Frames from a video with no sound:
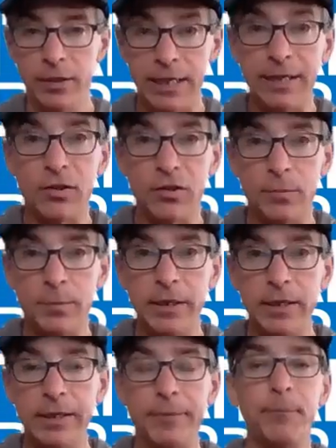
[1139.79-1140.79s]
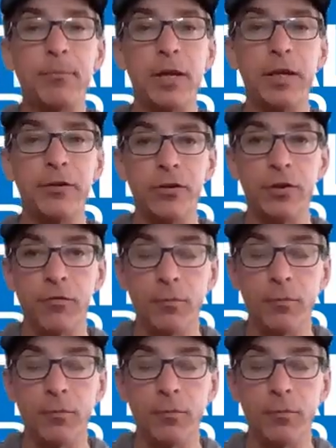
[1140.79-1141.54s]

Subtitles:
get to speak. And so for